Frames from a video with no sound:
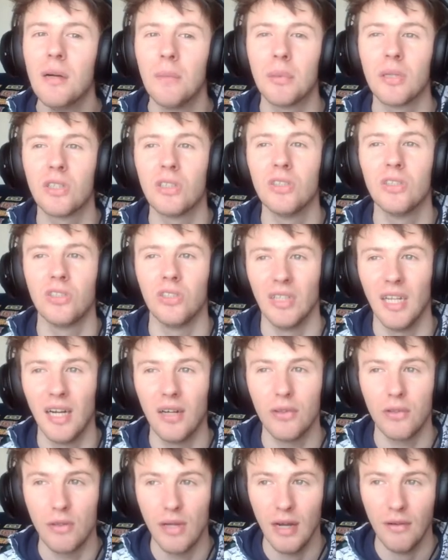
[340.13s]
because now
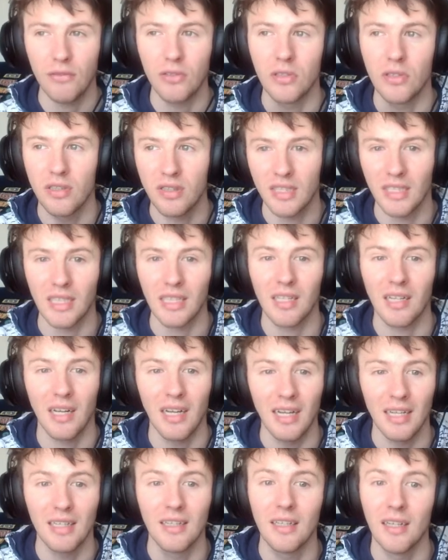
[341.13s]
you have to think
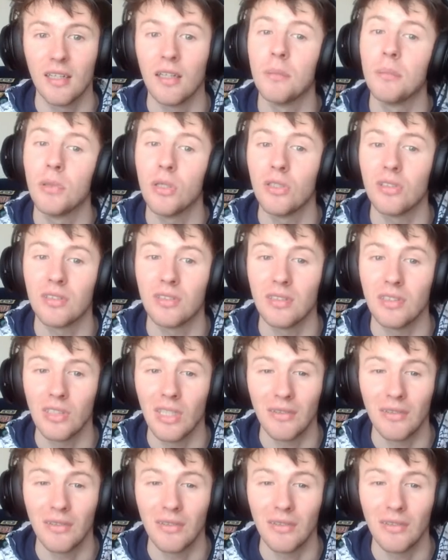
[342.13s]
like another person.